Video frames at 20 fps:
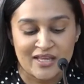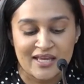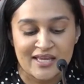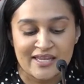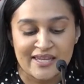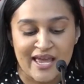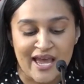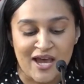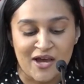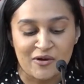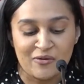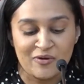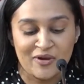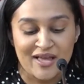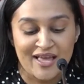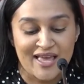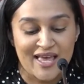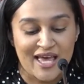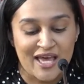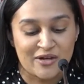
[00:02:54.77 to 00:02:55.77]
Now,
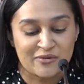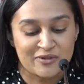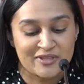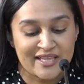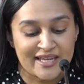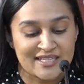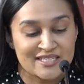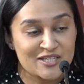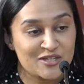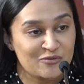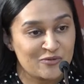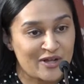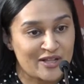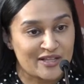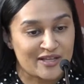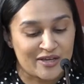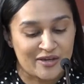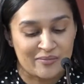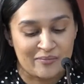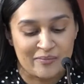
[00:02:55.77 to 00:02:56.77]
I would like to
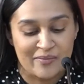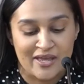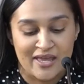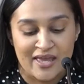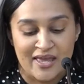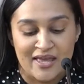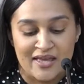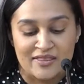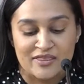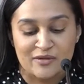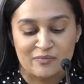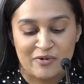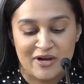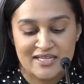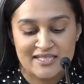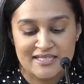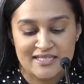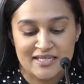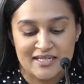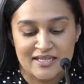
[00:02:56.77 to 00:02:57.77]
welcome the
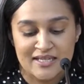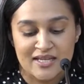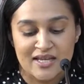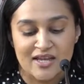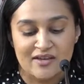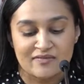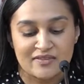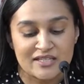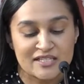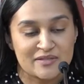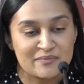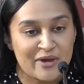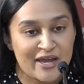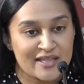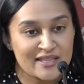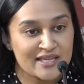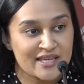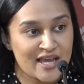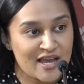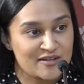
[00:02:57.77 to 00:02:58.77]
President of the
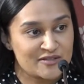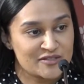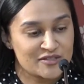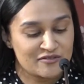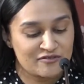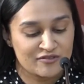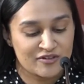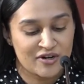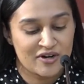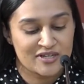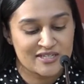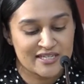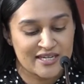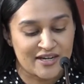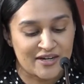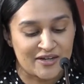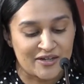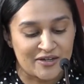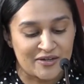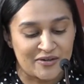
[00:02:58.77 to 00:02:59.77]
Smiley Council for
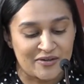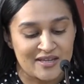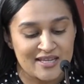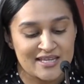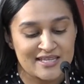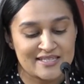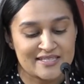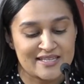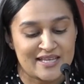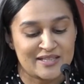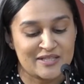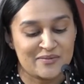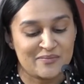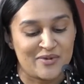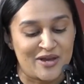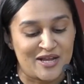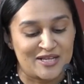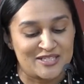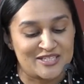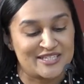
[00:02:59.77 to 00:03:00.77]
Ontario, Salim
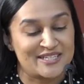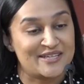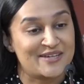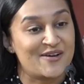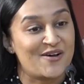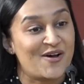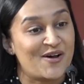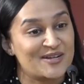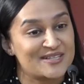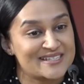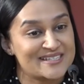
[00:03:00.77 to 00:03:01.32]
Banji, on